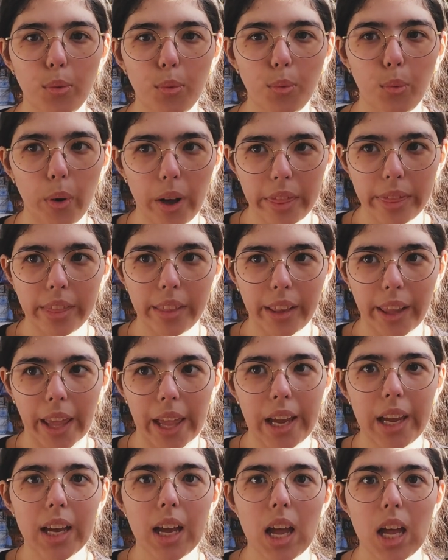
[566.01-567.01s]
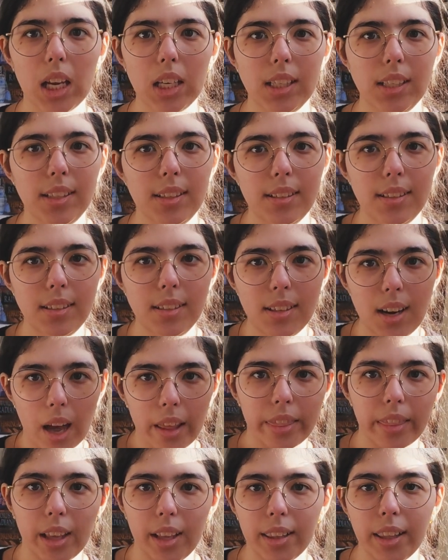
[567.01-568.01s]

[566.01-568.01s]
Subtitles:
with like nothing.